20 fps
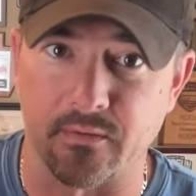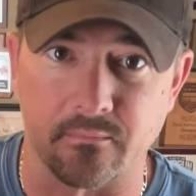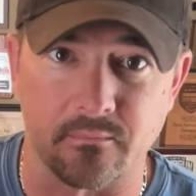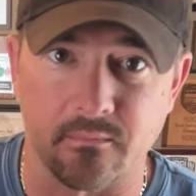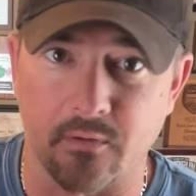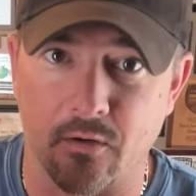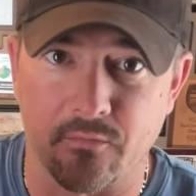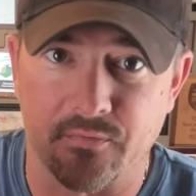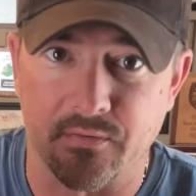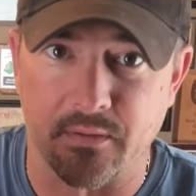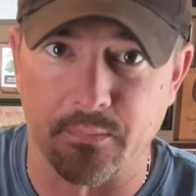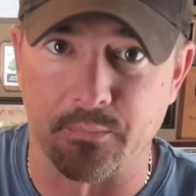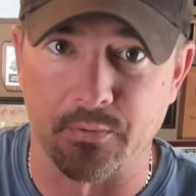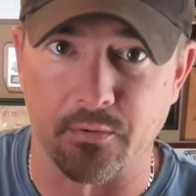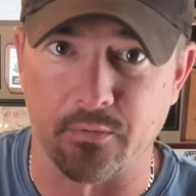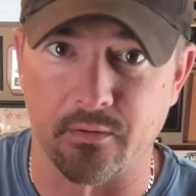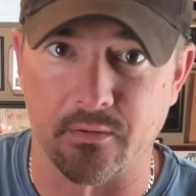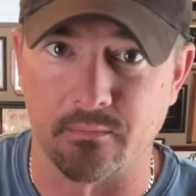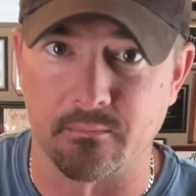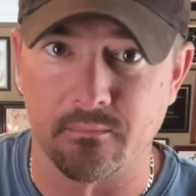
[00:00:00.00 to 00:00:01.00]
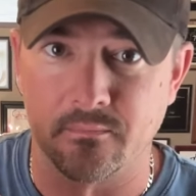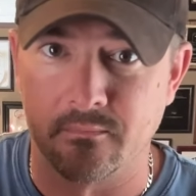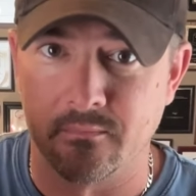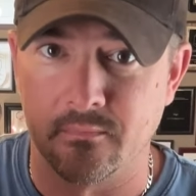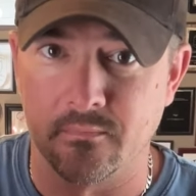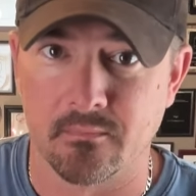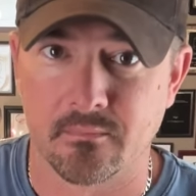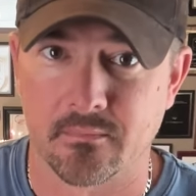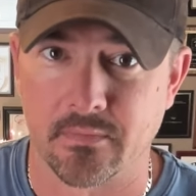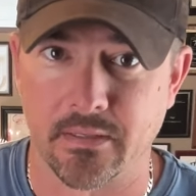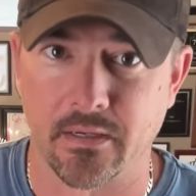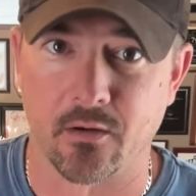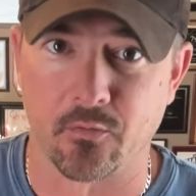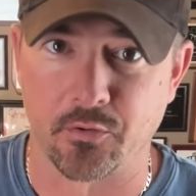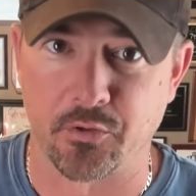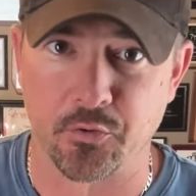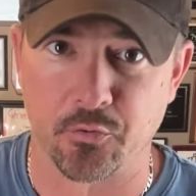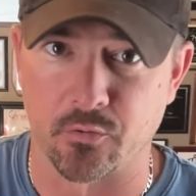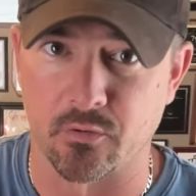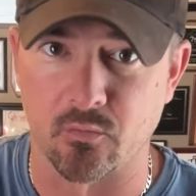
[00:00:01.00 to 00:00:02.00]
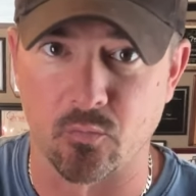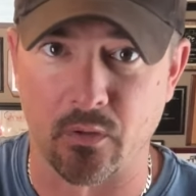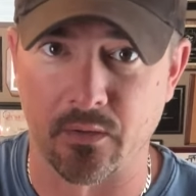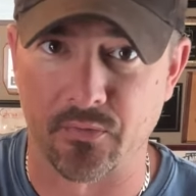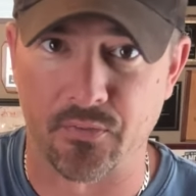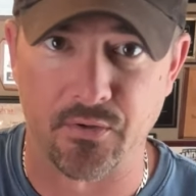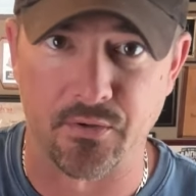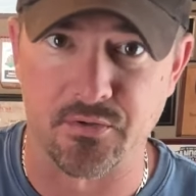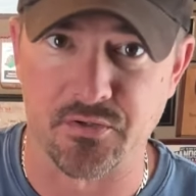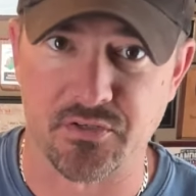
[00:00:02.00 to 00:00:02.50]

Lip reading: off the computer. Google 1/3